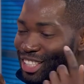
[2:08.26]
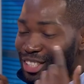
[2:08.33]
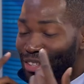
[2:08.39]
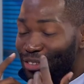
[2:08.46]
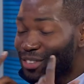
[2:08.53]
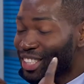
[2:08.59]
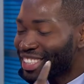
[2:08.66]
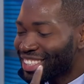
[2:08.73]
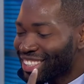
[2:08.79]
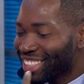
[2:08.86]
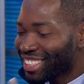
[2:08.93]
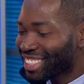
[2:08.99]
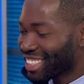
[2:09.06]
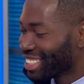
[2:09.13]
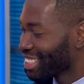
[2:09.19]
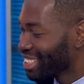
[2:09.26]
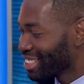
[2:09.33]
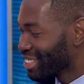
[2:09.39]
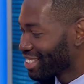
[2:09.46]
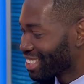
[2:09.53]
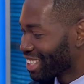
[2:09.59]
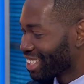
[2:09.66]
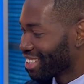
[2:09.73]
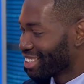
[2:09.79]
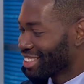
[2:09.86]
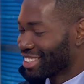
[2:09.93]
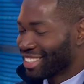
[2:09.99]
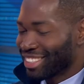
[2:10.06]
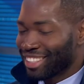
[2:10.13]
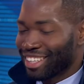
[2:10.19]
the little whiskers and the little
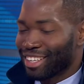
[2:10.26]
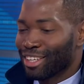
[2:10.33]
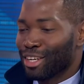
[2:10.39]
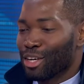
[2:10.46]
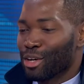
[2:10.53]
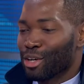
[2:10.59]
tail and uh,